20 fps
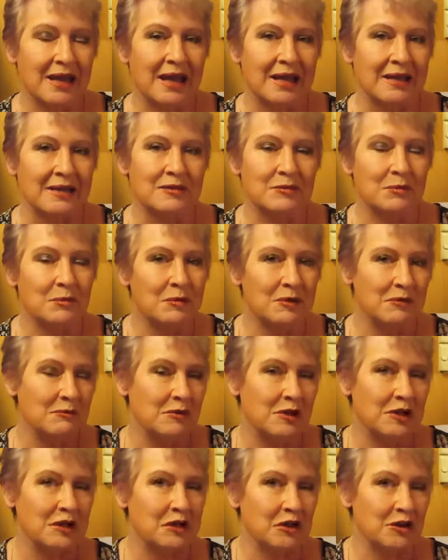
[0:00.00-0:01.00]
And
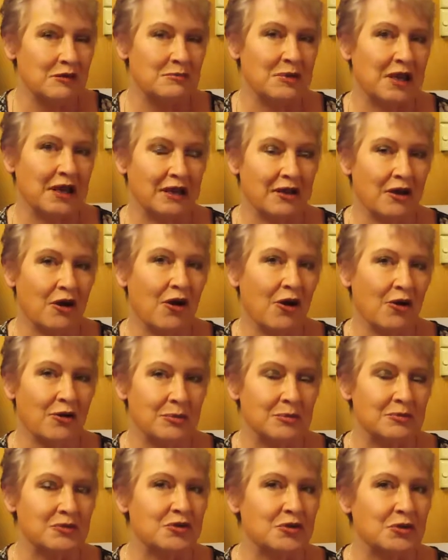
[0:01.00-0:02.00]
when we go back
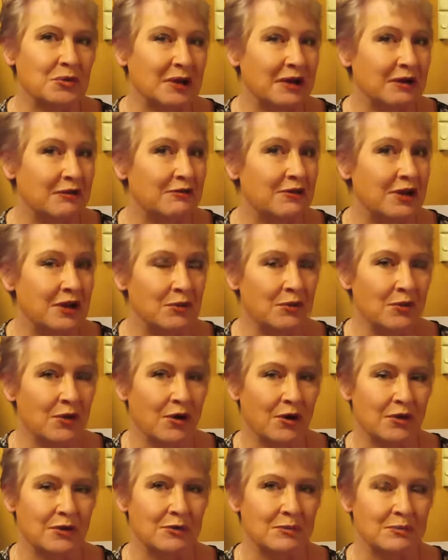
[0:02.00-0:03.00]
home to our real
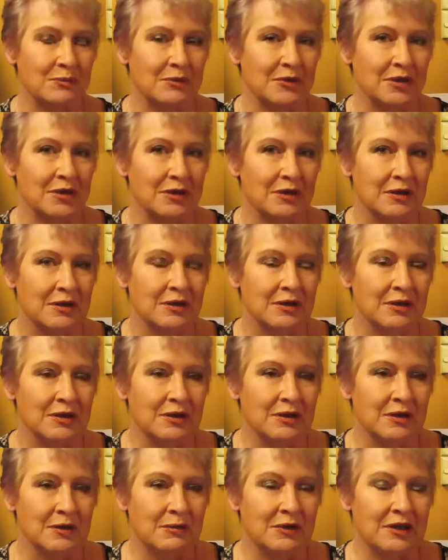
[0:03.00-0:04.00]
home,
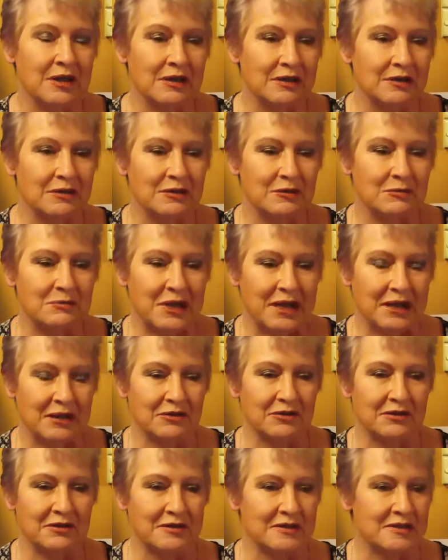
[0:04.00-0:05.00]
we're going to look
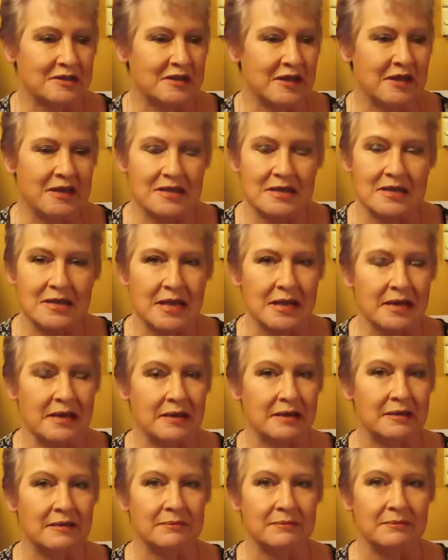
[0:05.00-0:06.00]
back on it and say,
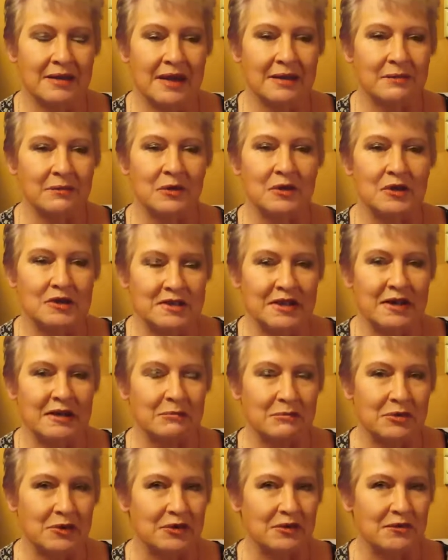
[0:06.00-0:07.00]
yeah, that worked
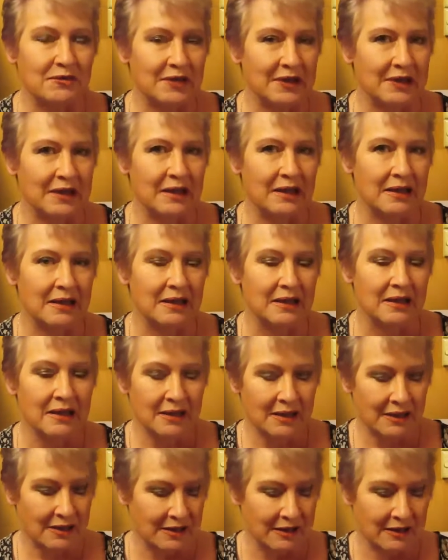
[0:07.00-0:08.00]
out perfectly.
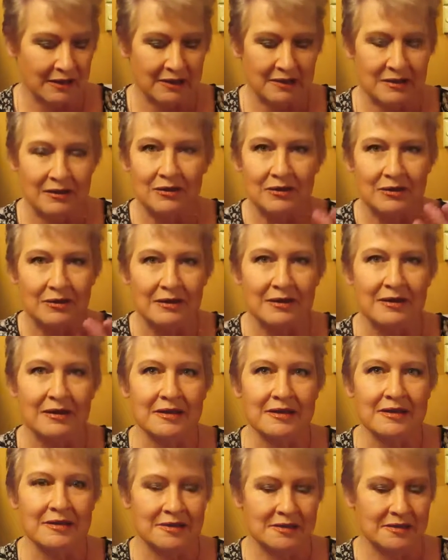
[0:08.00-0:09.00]
And I learned
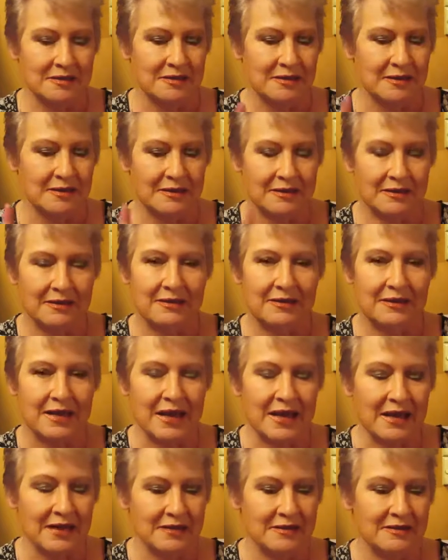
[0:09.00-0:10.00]
this,
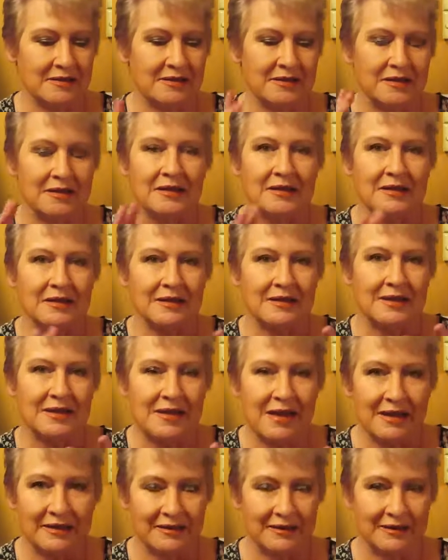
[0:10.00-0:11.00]
that,
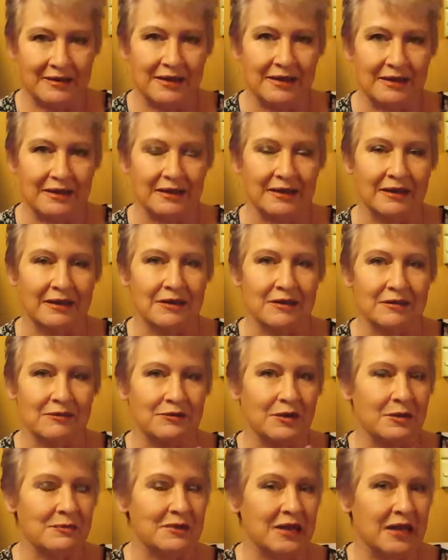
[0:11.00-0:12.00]
the other thing
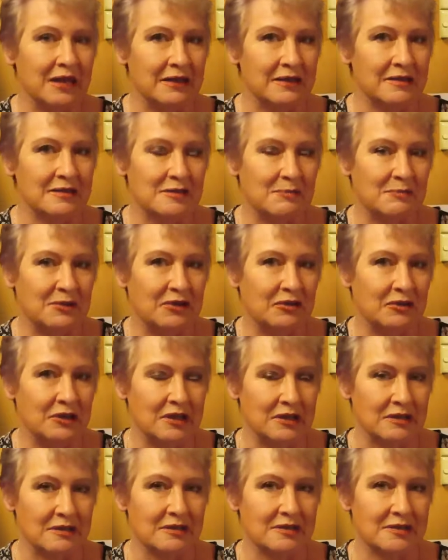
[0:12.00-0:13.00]
from that
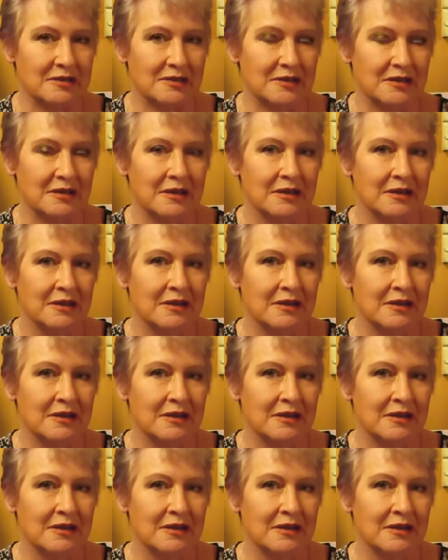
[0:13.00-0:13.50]
experience.